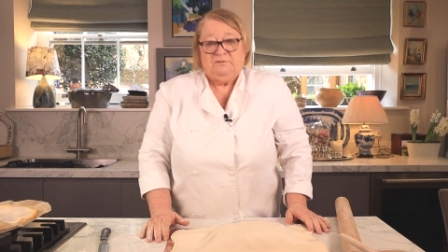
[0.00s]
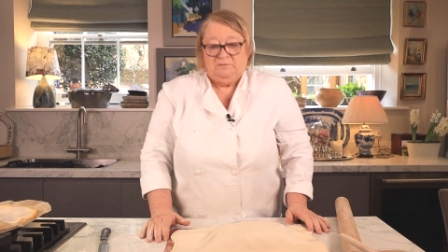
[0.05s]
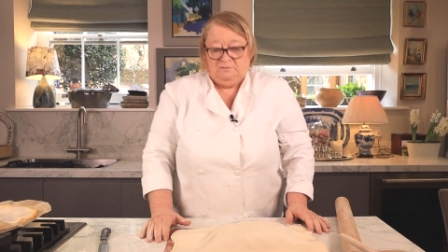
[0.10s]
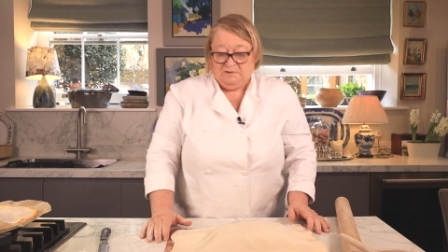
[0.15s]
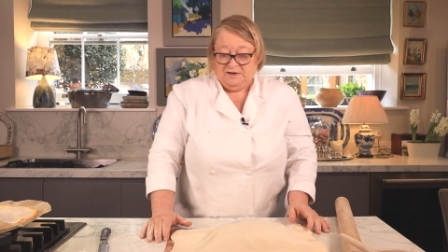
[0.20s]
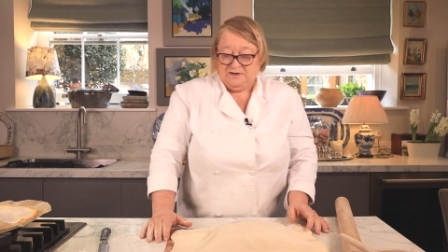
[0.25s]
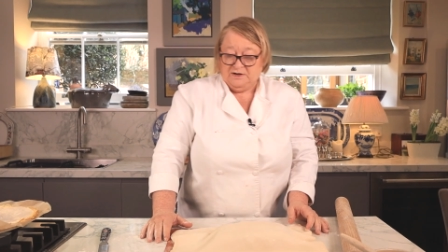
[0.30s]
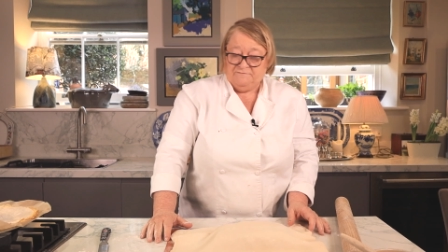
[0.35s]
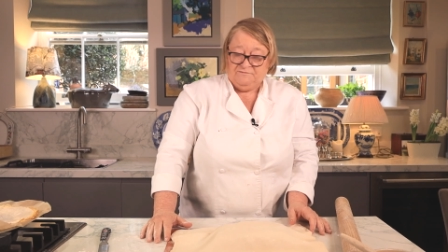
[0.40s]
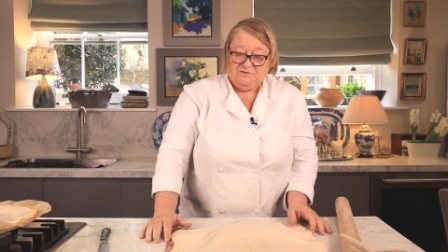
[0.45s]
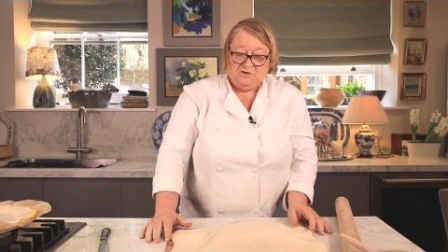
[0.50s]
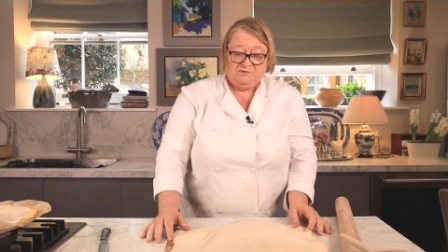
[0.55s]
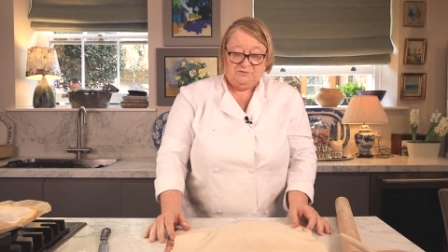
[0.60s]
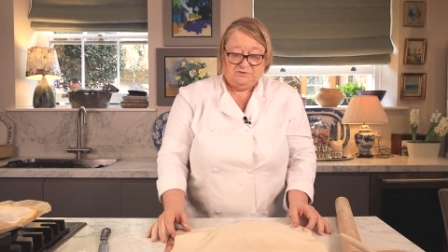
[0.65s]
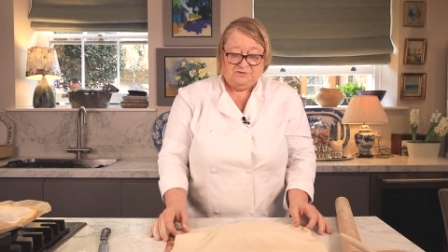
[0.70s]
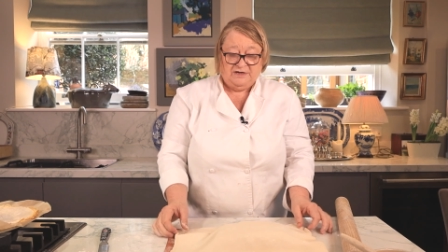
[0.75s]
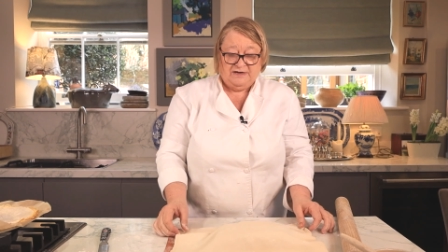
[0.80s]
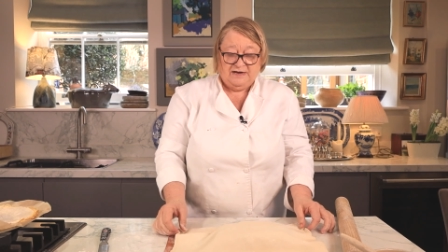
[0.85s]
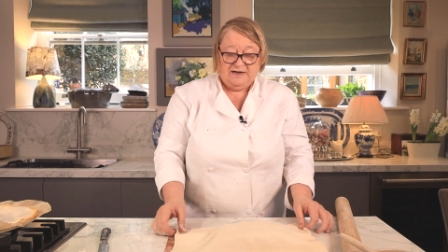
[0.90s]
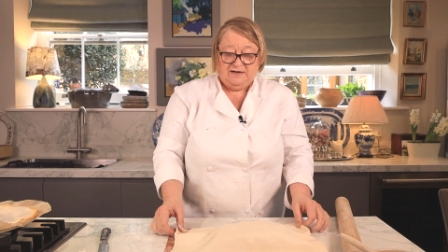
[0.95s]
whenever you're
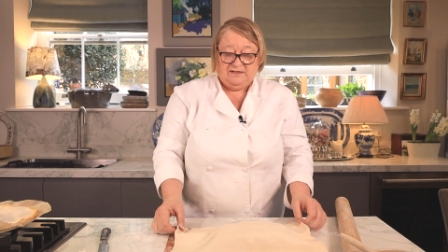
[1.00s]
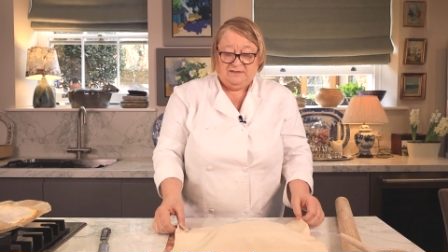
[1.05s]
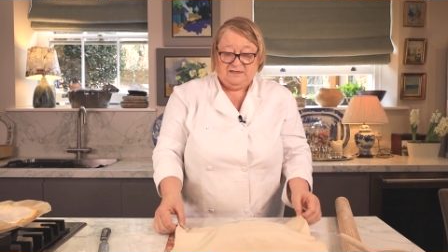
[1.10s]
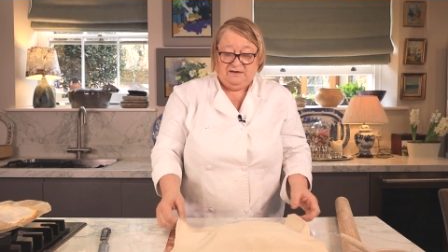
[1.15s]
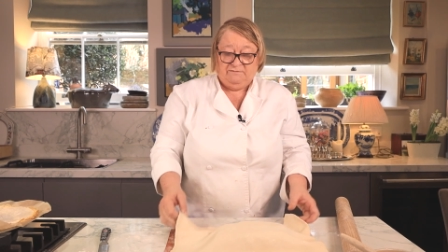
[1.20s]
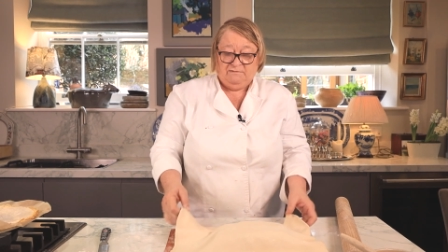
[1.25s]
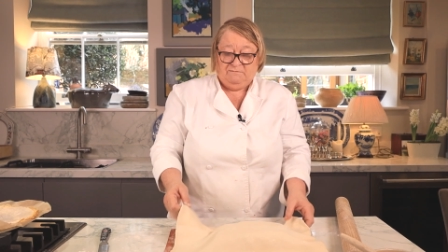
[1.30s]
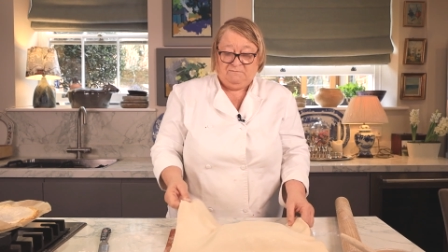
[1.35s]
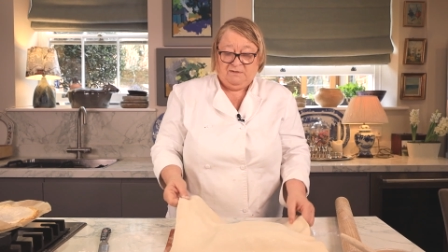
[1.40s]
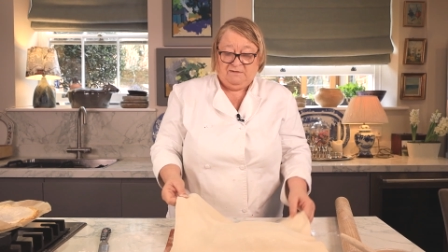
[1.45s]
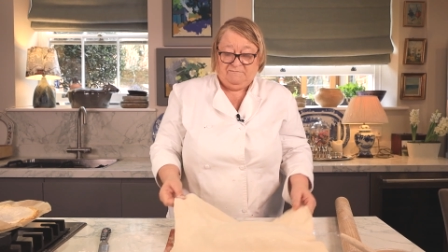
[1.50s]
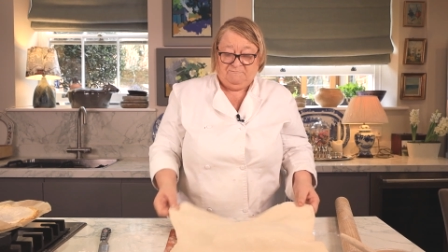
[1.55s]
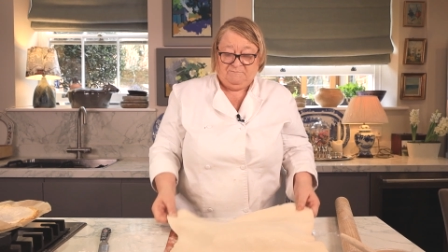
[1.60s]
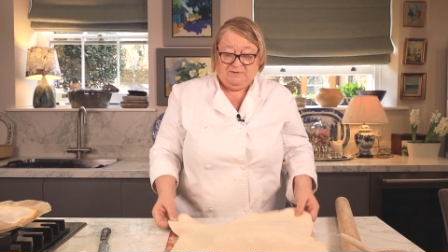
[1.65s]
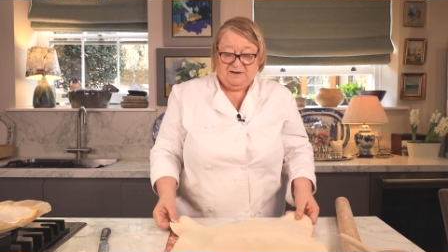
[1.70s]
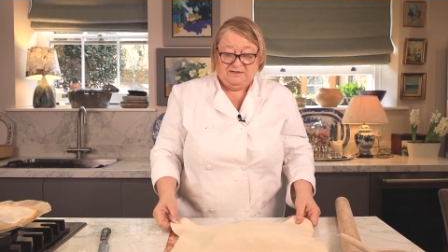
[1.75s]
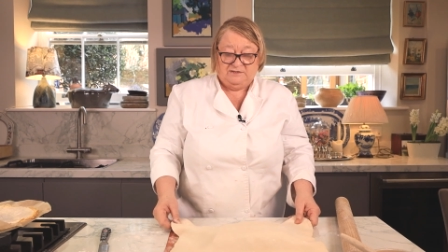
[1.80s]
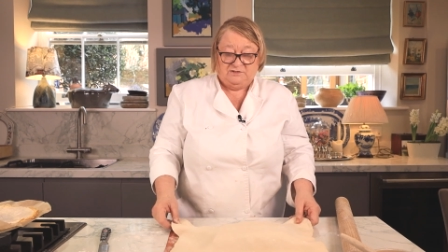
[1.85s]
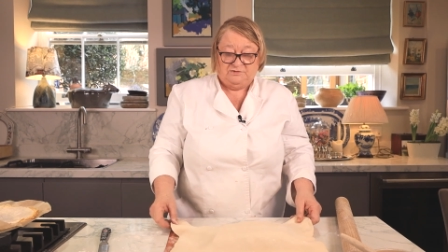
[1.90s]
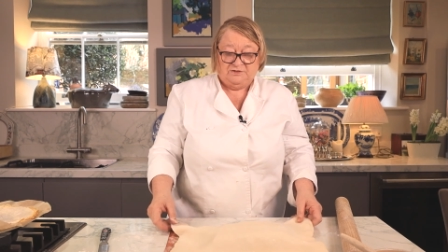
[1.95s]
doing anything with puff
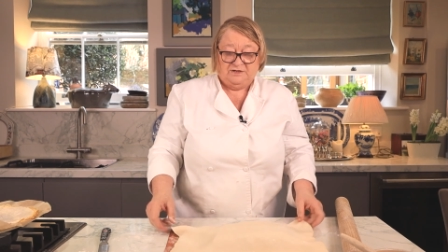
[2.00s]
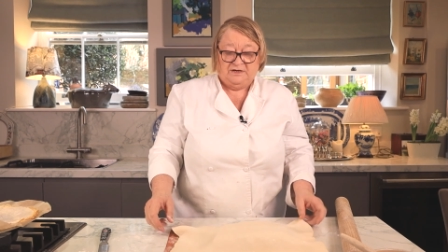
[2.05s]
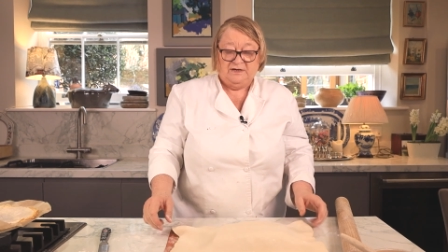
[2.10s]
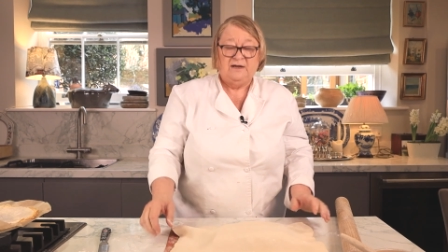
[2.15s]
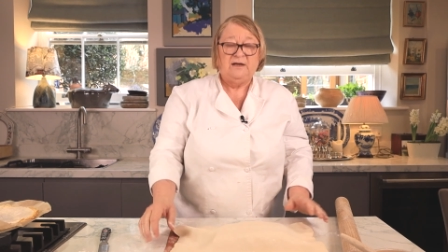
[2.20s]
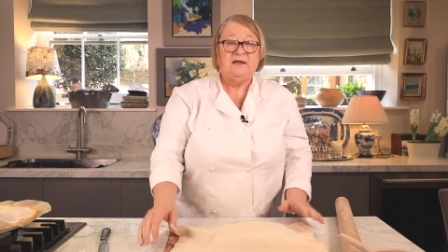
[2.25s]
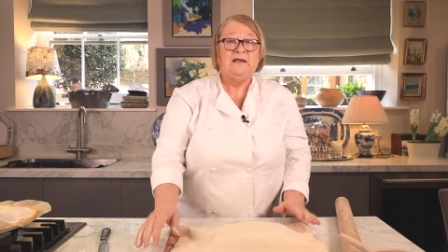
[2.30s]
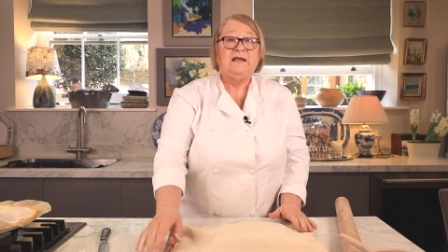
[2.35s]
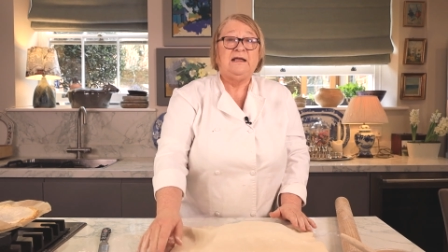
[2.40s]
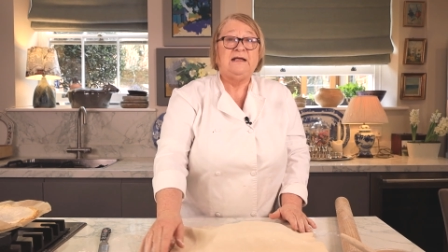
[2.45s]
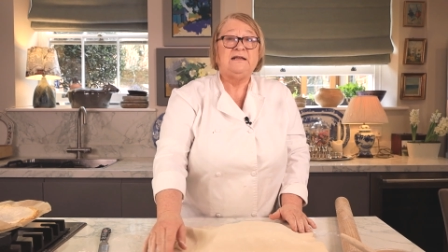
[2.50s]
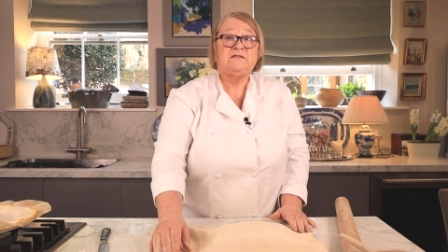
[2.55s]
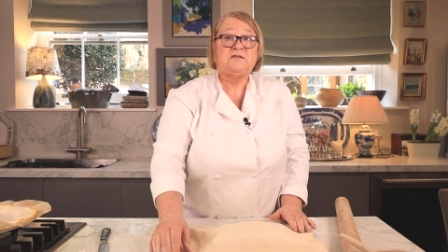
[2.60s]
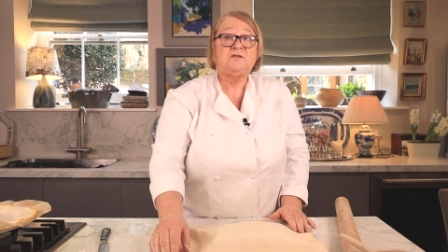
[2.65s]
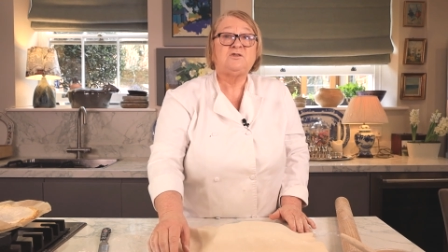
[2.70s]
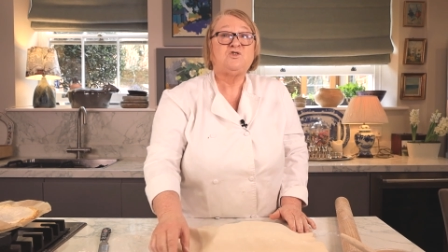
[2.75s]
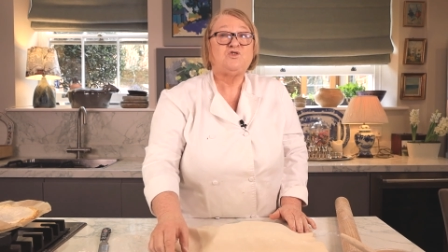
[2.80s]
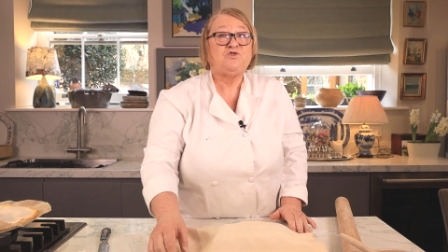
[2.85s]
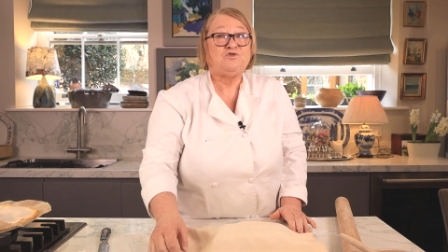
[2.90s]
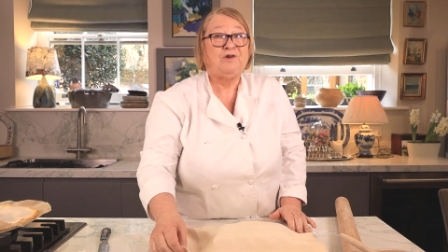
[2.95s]
pastry is
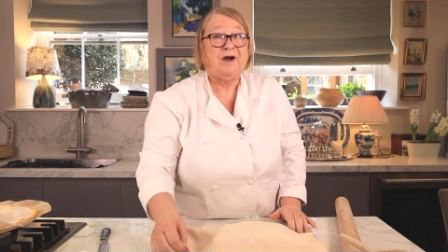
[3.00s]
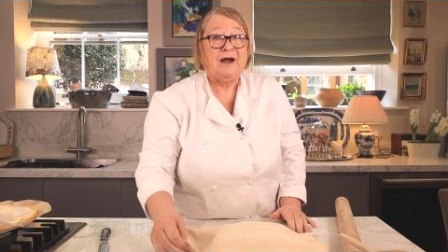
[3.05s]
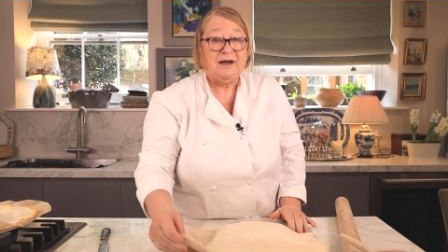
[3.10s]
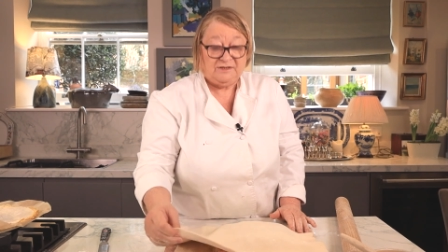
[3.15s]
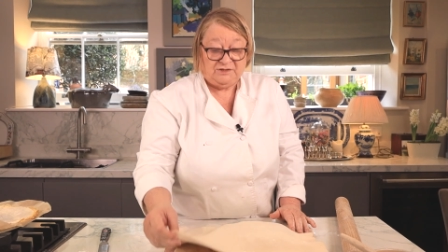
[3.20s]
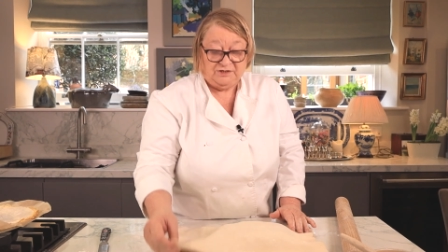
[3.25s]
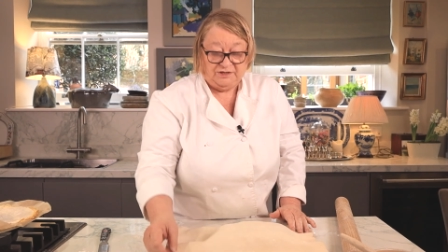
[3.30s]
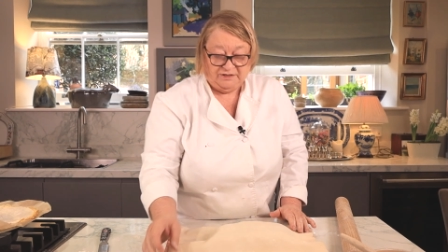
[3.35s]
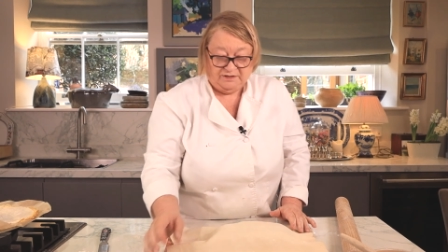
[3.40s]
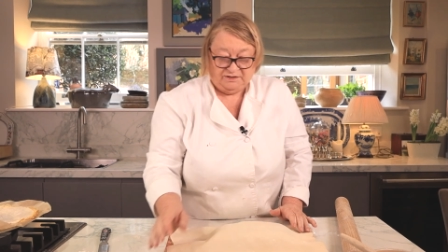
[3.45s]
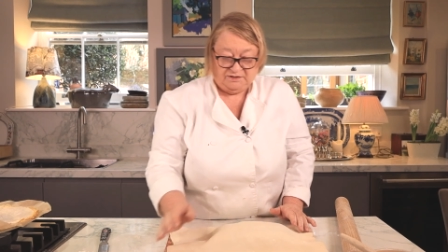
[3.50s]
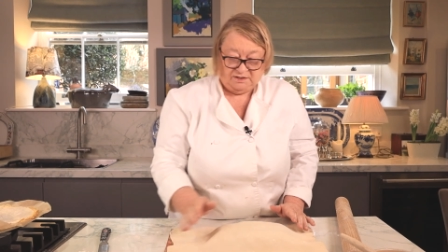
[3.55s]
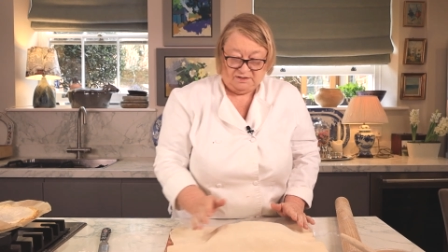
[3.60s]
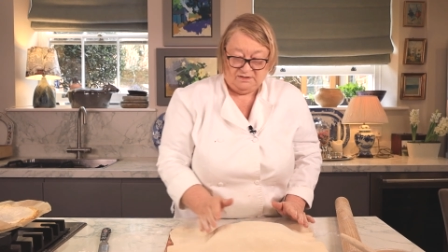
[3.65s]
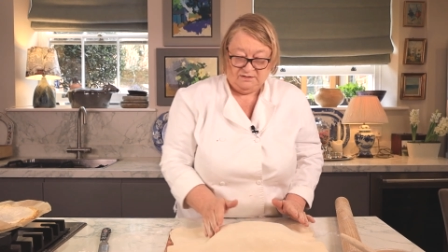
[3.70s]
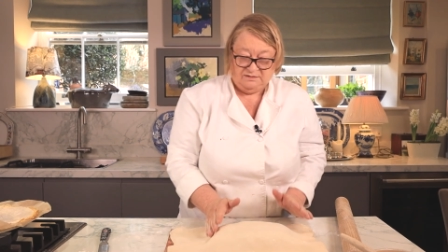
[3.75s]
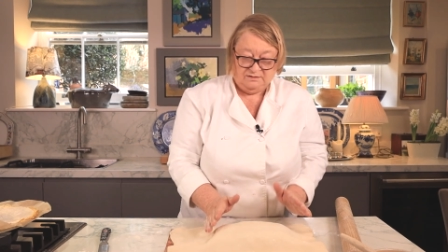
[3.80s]
stretch it.